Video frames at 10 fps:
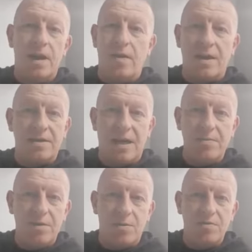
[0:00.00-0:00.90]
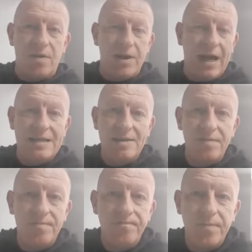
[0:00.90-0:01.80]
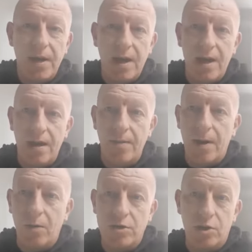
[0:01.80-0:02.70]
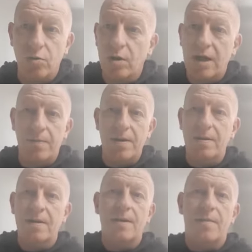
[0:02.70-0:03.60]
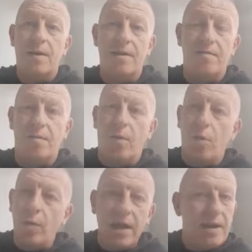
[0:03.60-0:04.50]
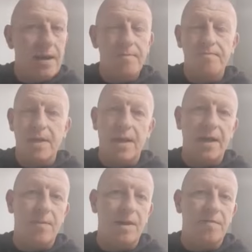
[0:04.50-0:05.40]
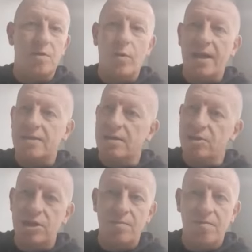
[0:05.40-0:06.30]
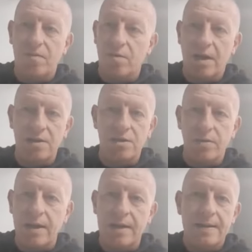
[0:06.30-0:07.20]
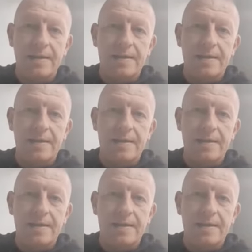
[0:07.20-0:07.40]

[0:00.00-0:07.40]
At that time, I was very active. I was a goalkeeper, played football weekly, lifted weights in the gym 4 nights a week.